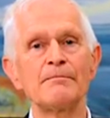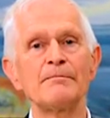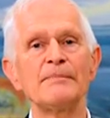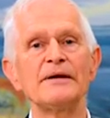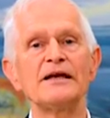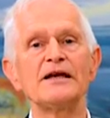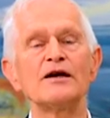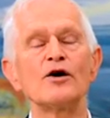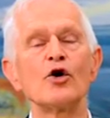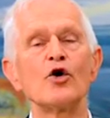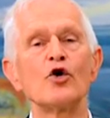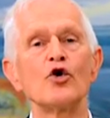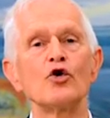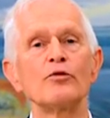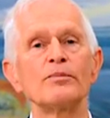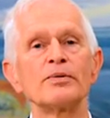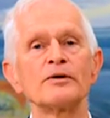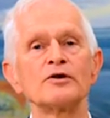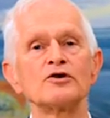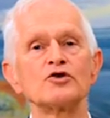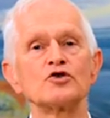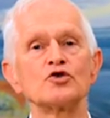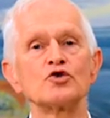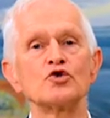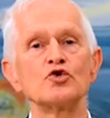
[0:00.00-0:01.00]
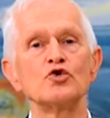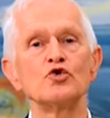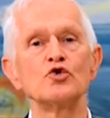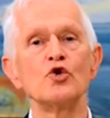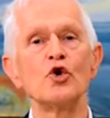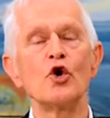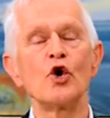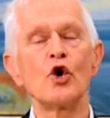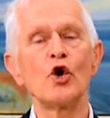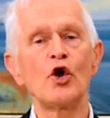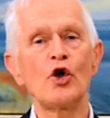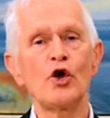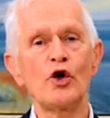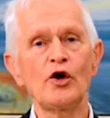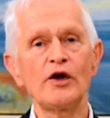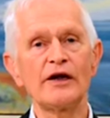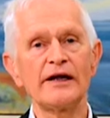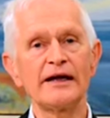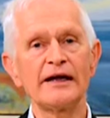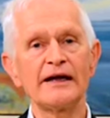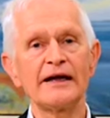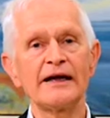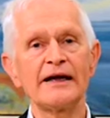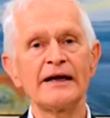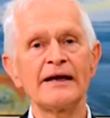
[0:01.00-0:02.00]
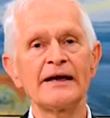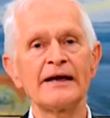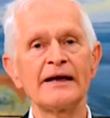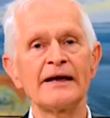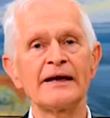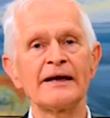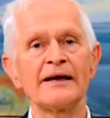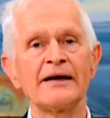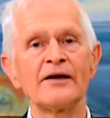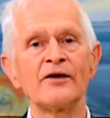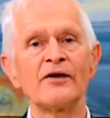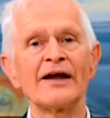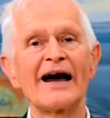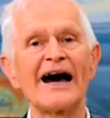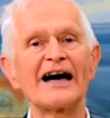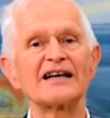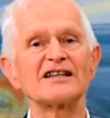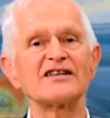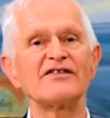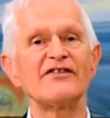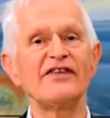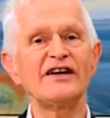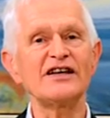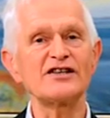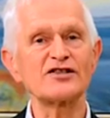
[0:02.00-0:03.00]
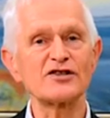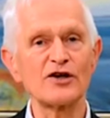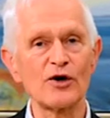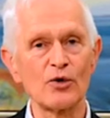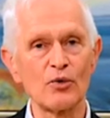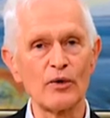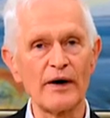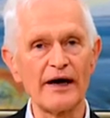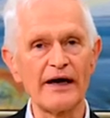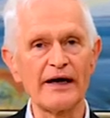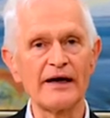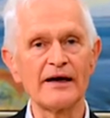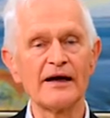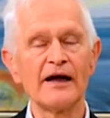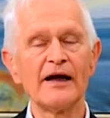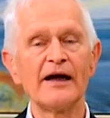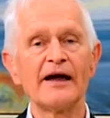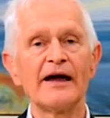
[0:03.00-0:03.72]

be opened too early in an artificial way,